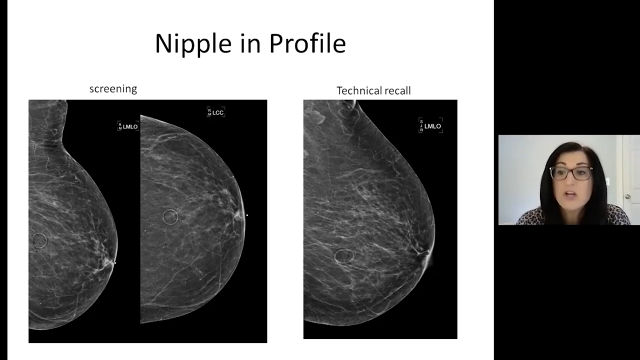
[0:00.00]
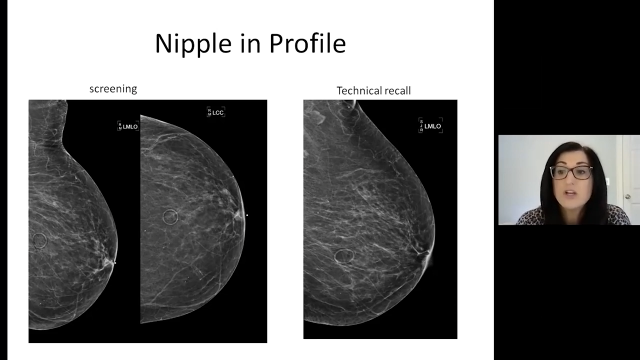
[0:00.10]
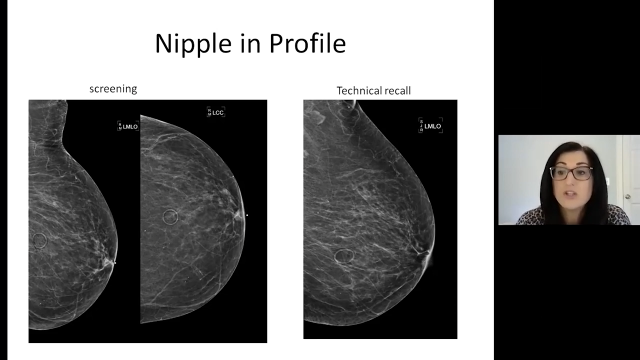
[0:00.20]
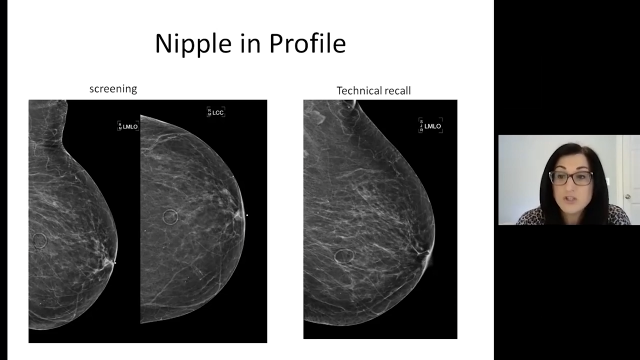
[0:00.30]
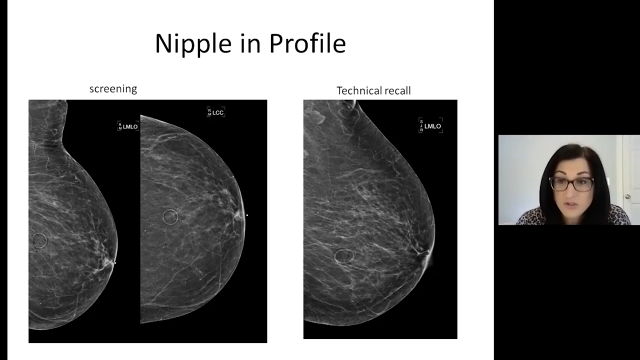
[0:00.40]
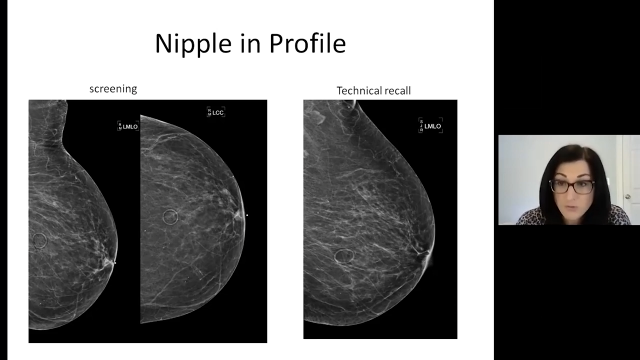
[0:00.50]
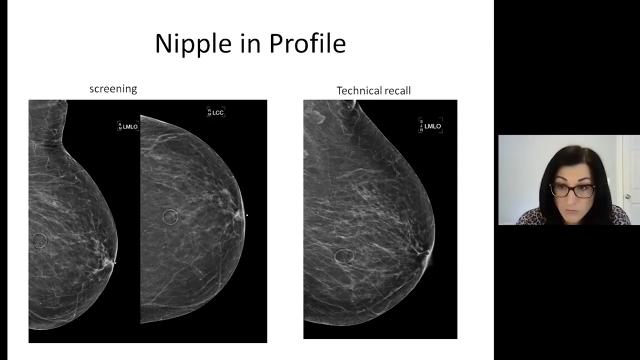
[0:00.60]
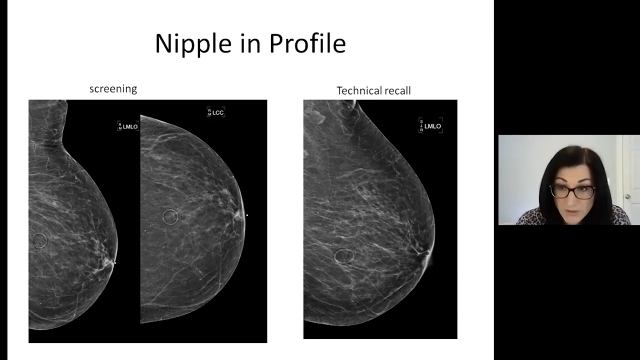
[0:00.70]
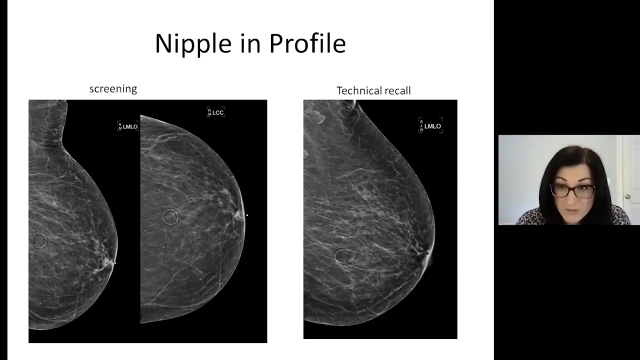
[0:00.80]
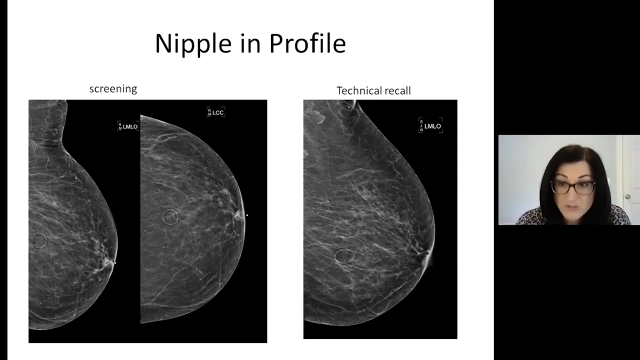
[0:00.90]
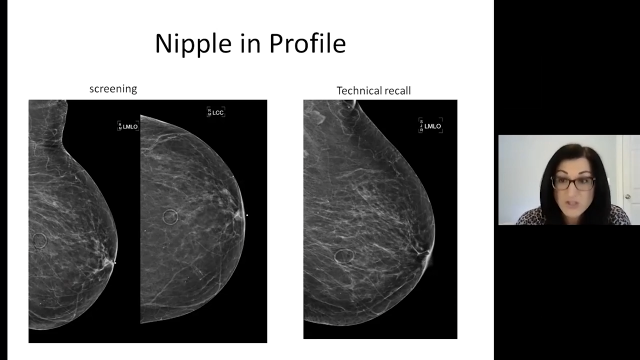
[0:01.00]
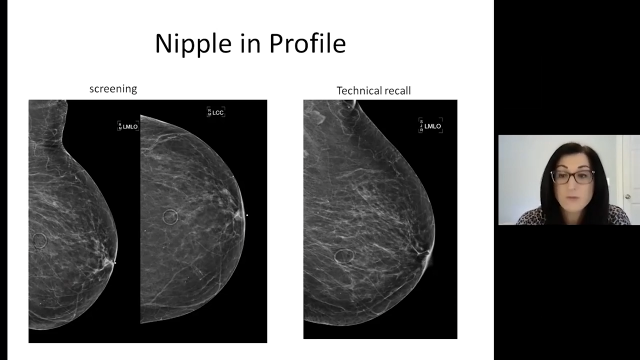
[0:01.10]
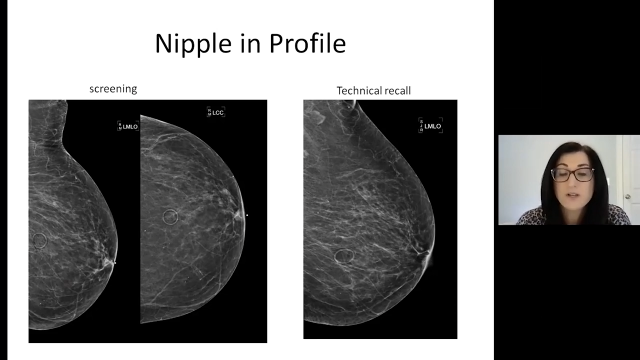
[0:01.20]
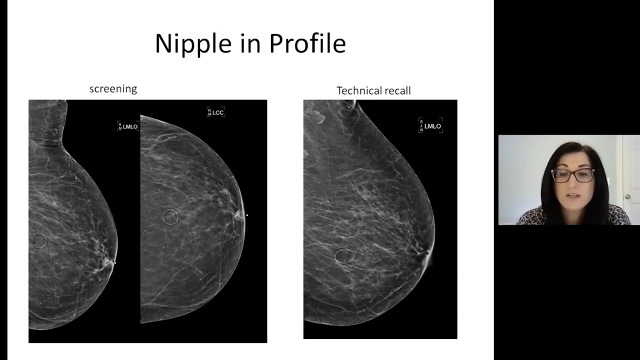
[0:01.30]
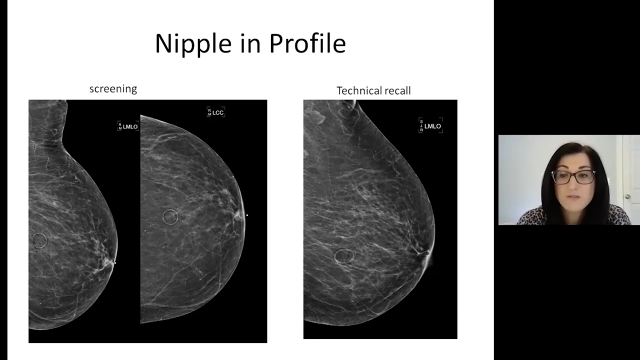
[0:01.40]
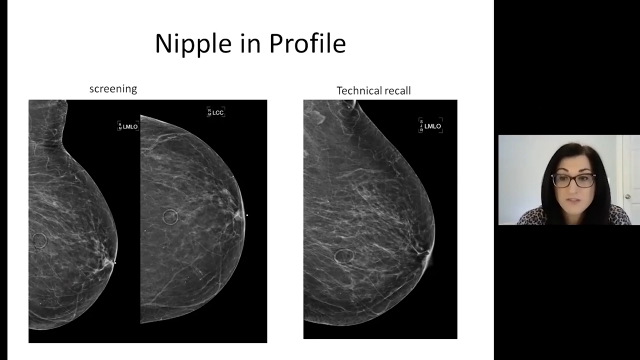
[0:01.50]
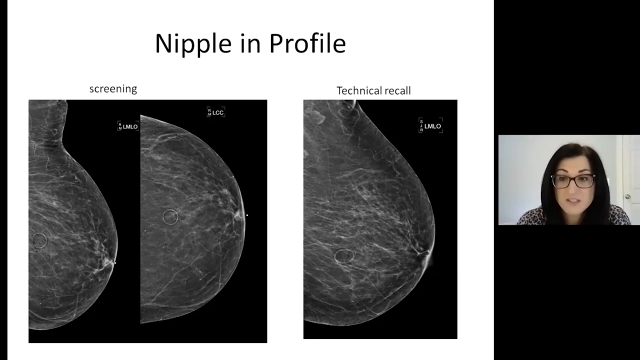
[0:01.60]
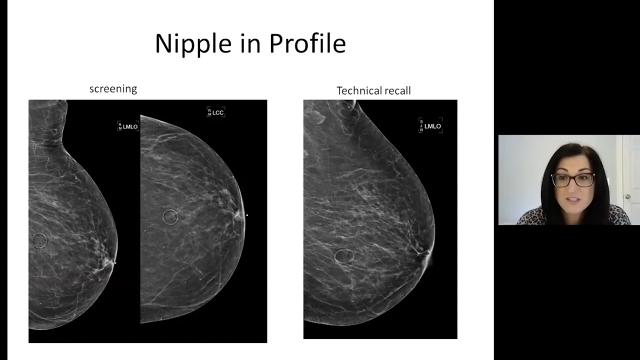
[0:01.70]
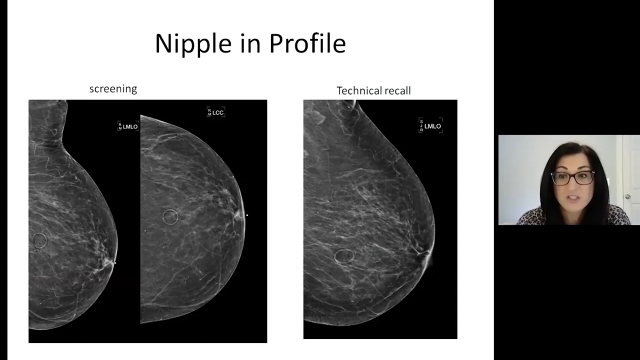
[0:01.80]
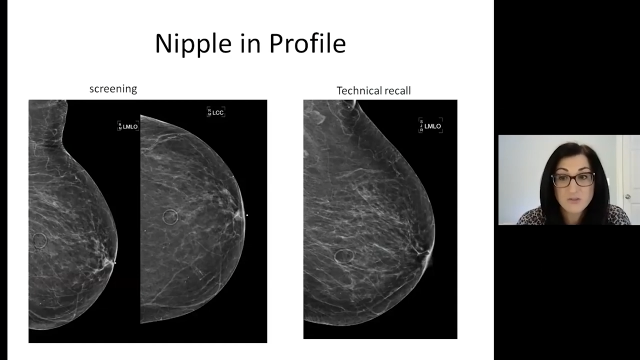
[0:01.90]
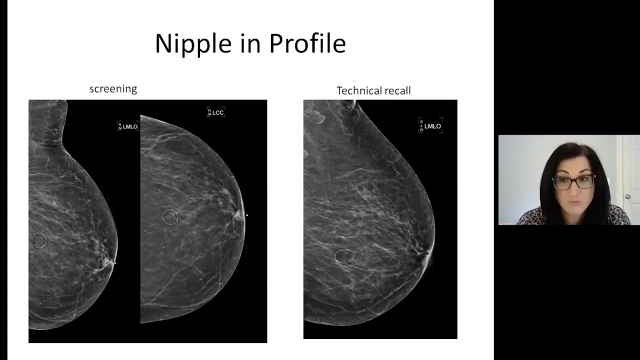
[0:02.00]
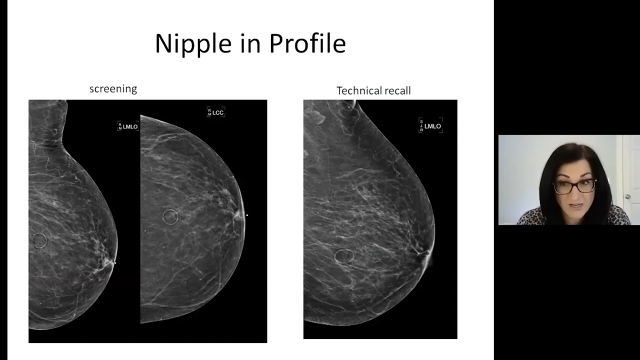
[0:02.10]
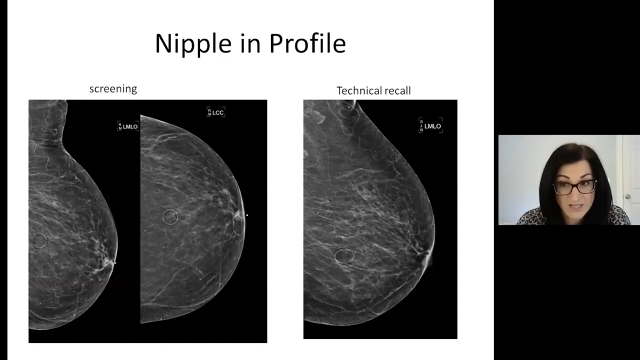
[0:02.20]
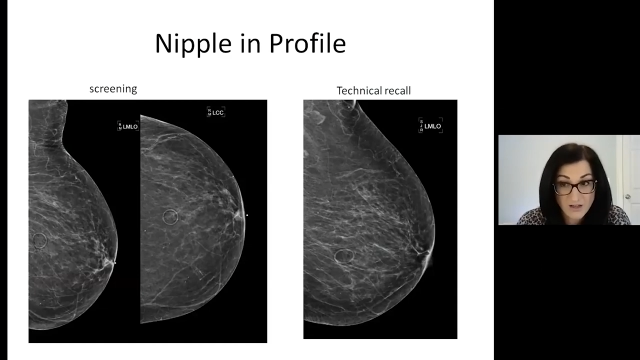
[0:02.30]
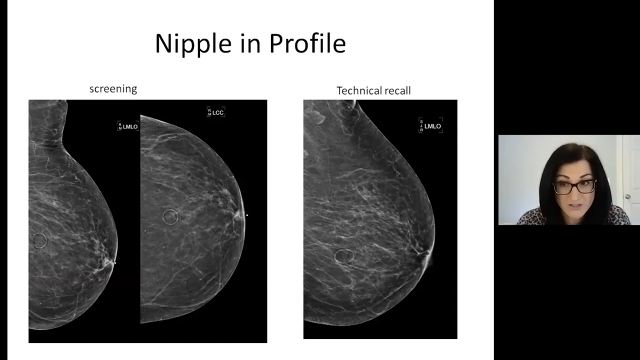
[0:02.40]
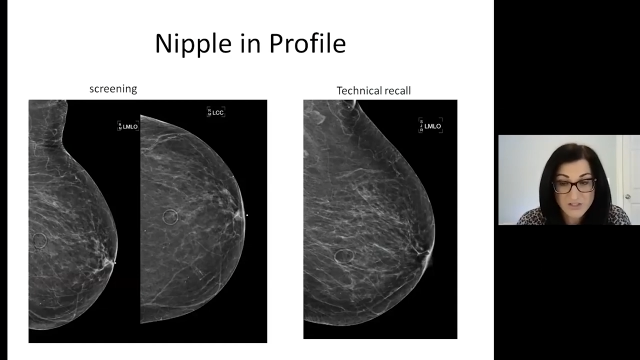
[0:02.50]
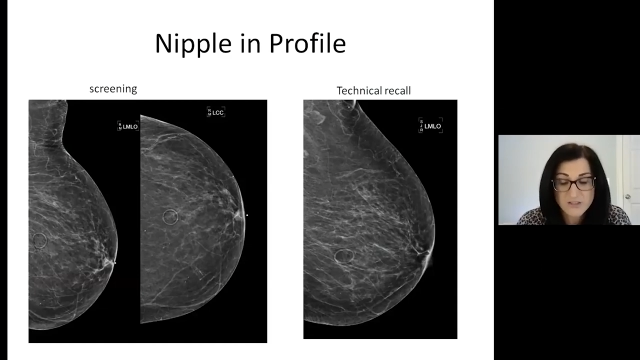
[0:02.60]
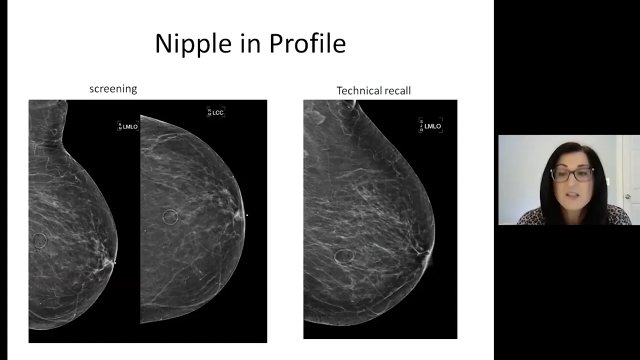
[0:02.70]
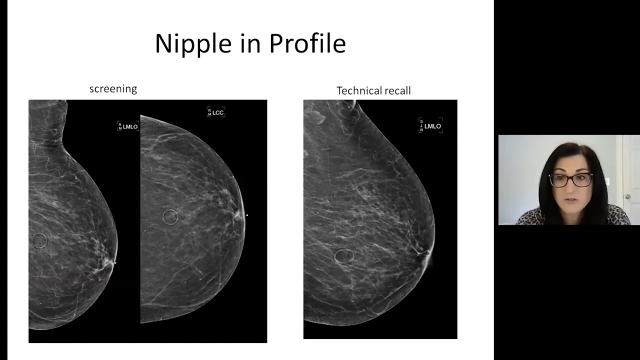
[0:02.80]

the interpreting physician, radiologist,